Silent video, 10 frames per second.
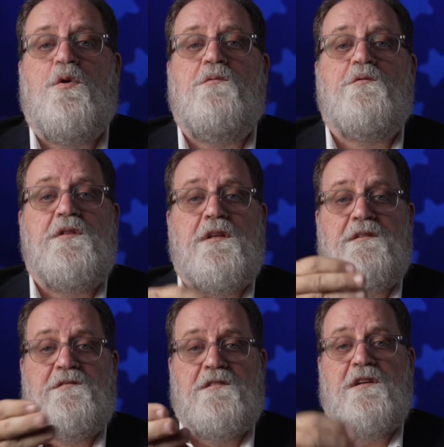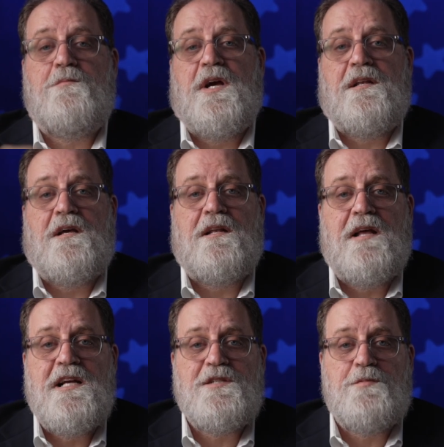over the 16:9
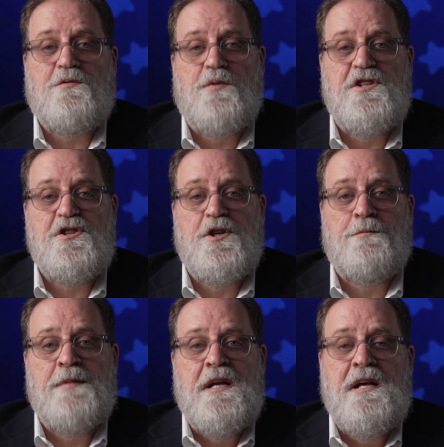aspect ratio.